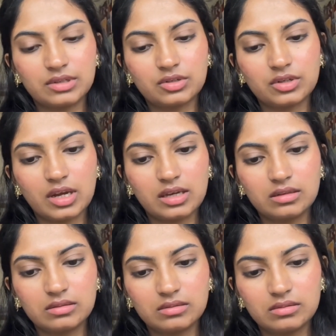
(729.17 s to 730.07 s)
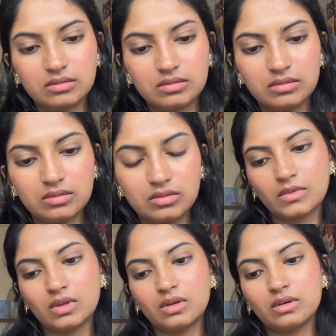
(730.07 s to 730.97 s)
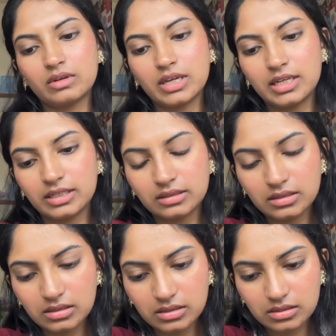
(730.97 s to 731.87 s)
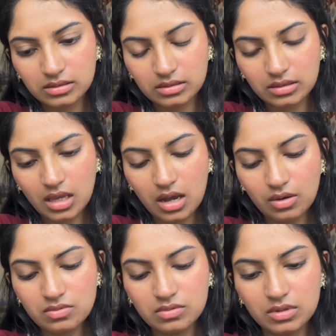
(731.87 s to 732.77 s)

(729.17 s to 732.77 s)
a try. Okay, I like this. Now,